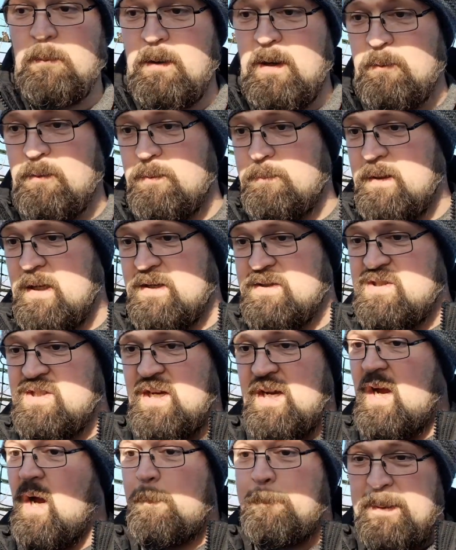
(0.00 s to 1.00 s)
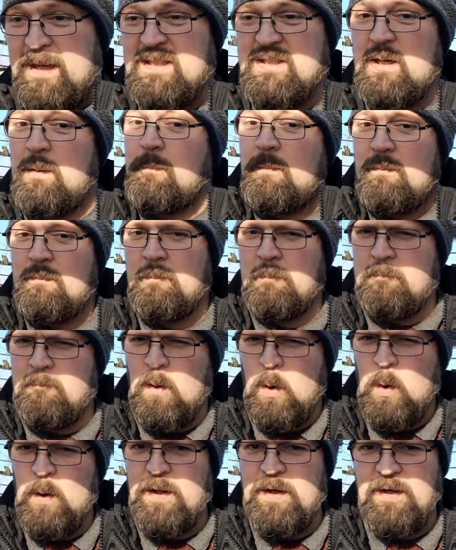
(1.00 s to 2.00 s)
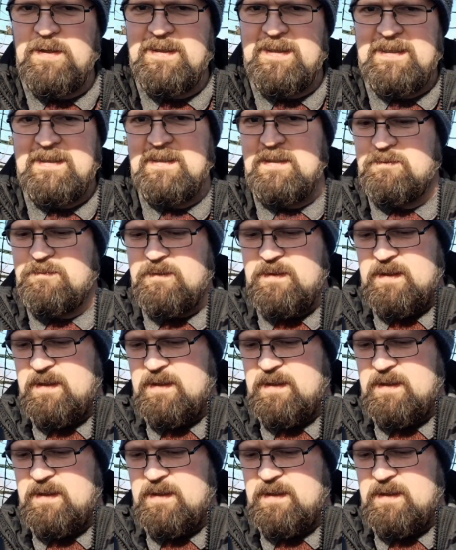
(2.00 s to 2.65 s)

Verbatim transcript: well with them last year. I picked up more than I needed for the